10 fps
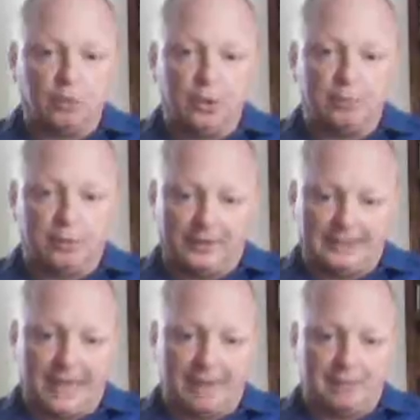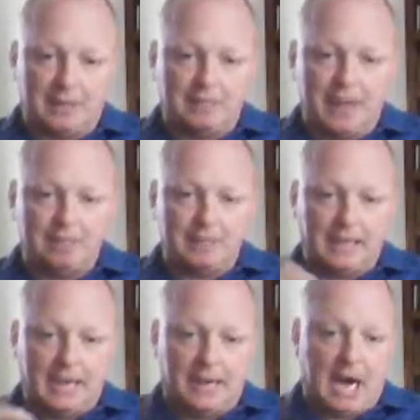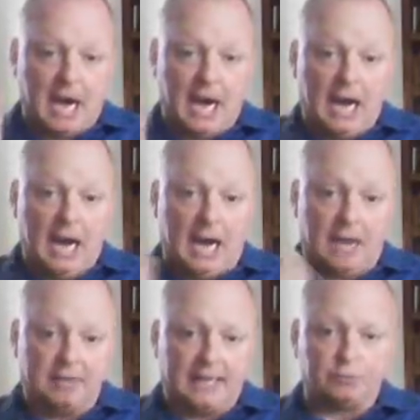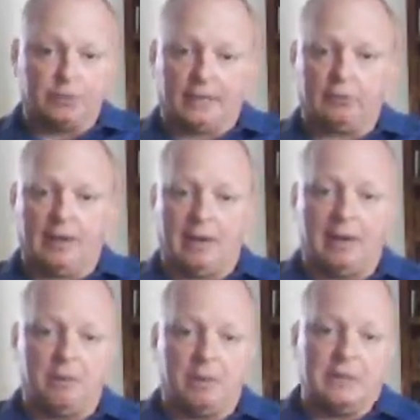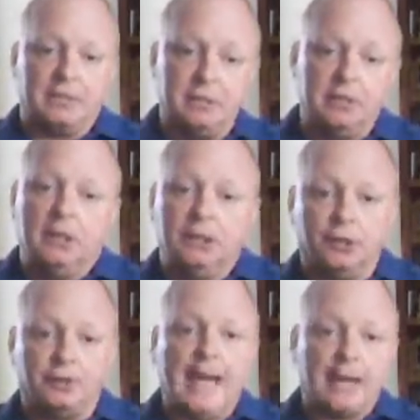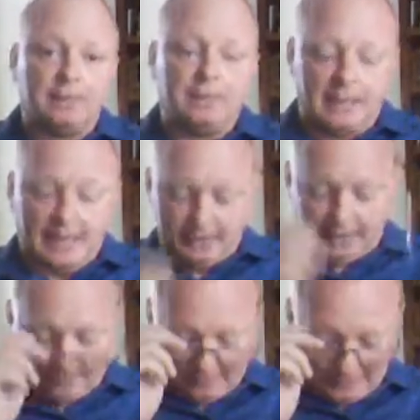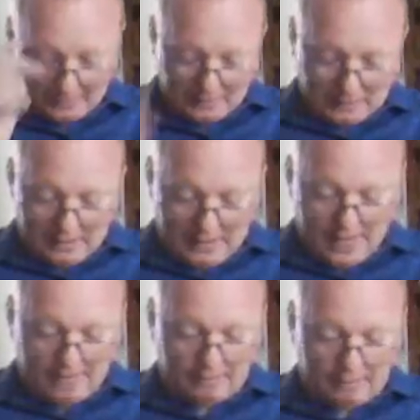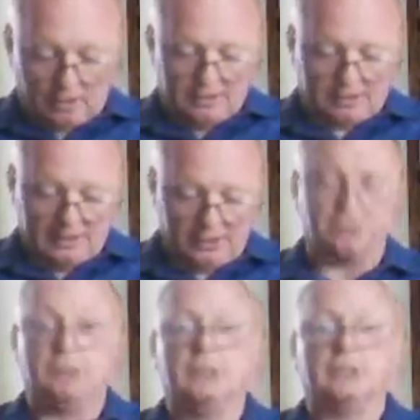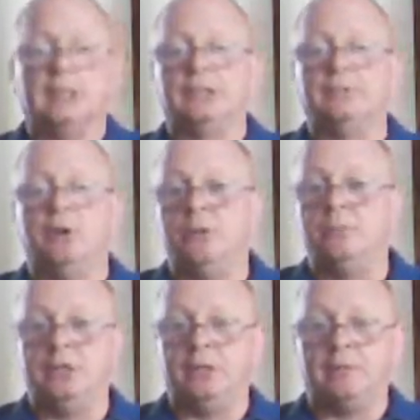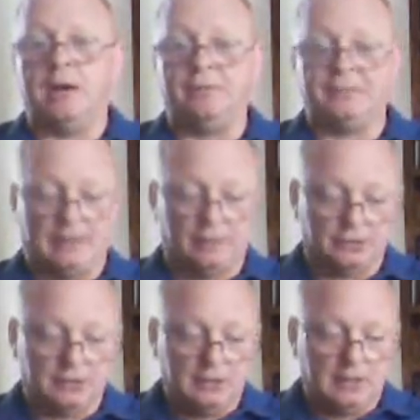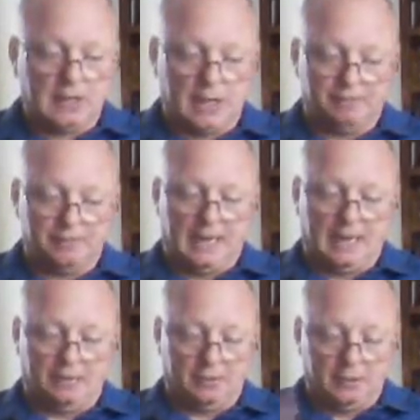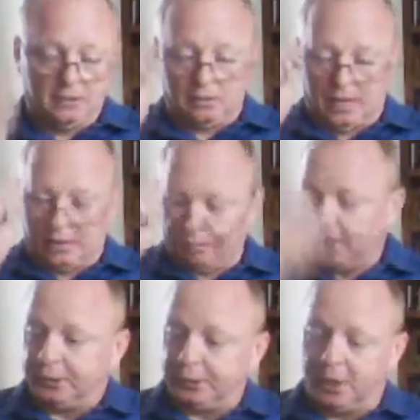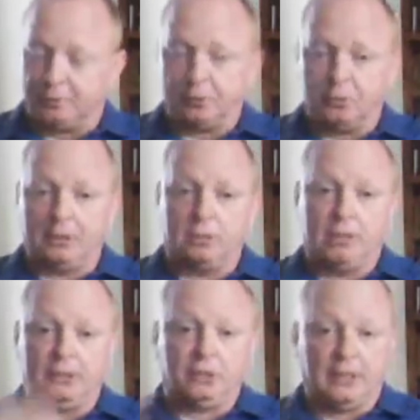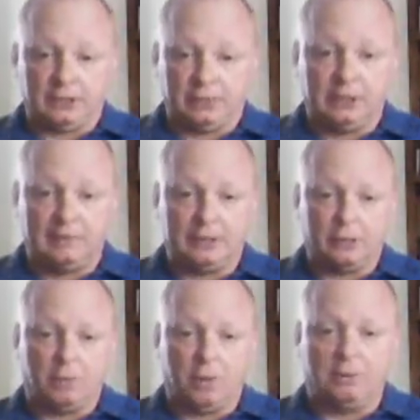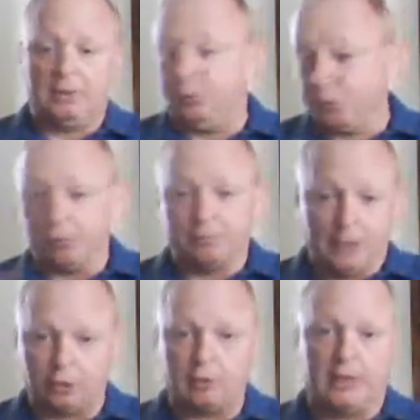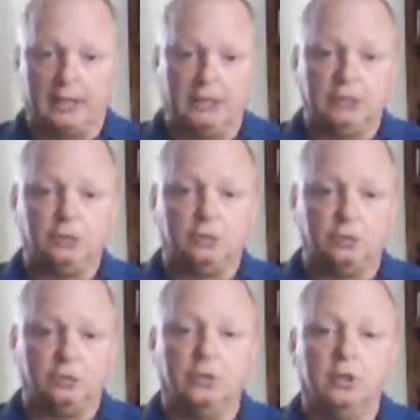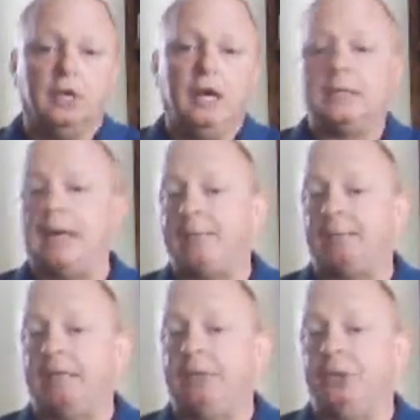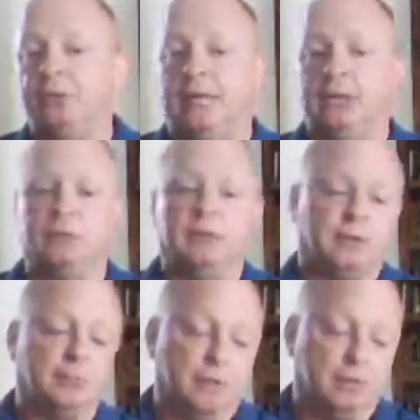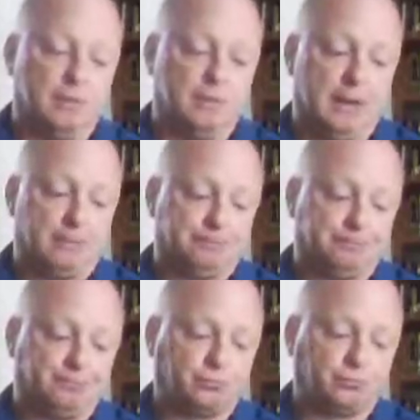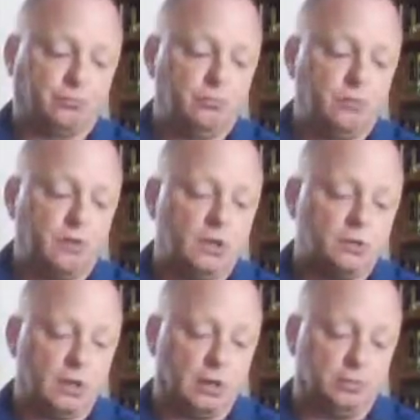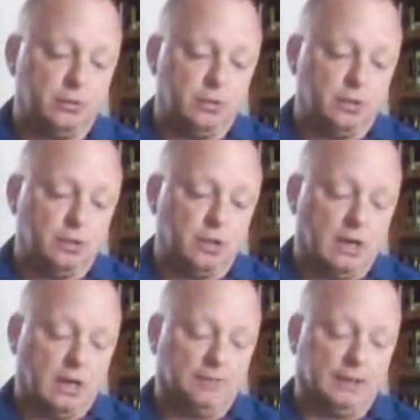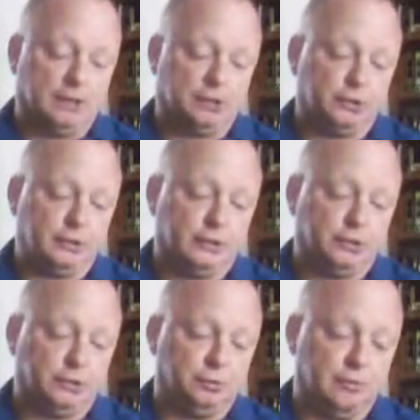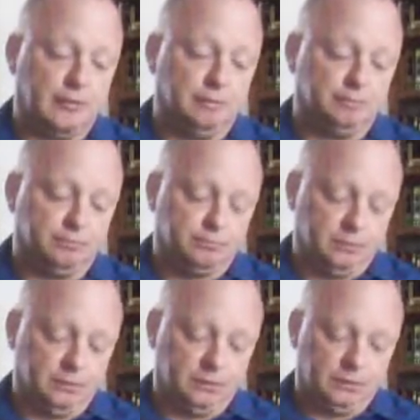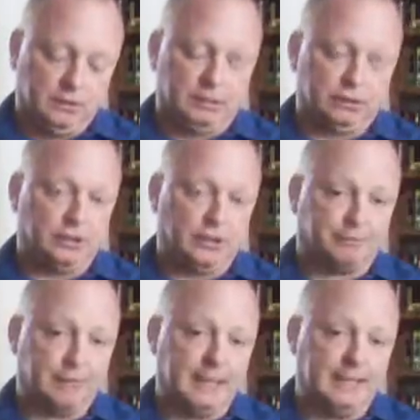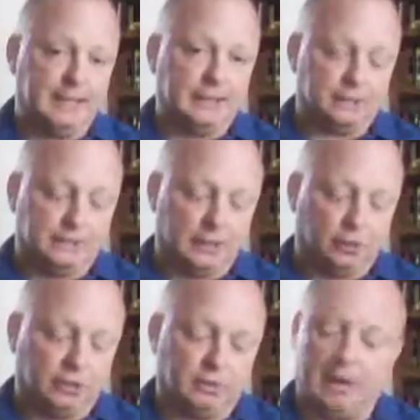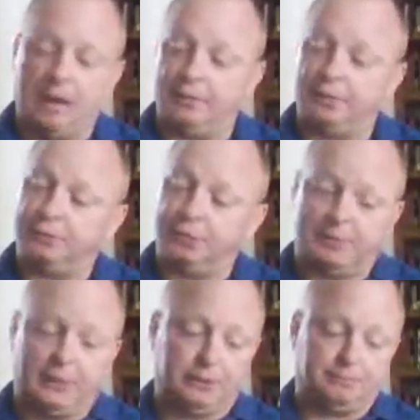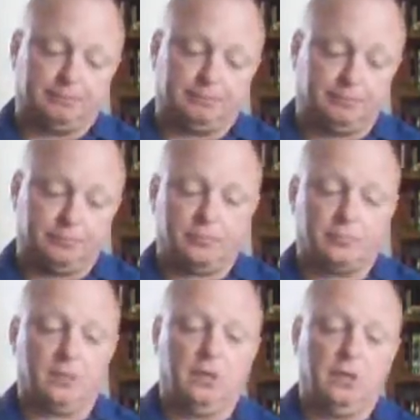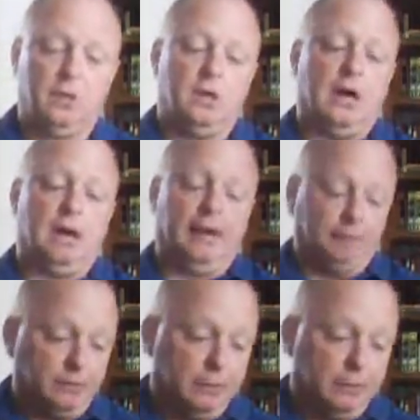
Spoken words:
bullet points I have in there might be an aha. That's what I can write about moment. So that could be an idea. And if all else fails, discuss the poem with me during my office hours. And I'll probably start off with the question, what did you like so much about this poem? And then we'll go from there and try to lead you to a topic that you can actually write the poem about. So make sure that you, if you're stuck for ideas, take a look at the bottom of this first page. All right.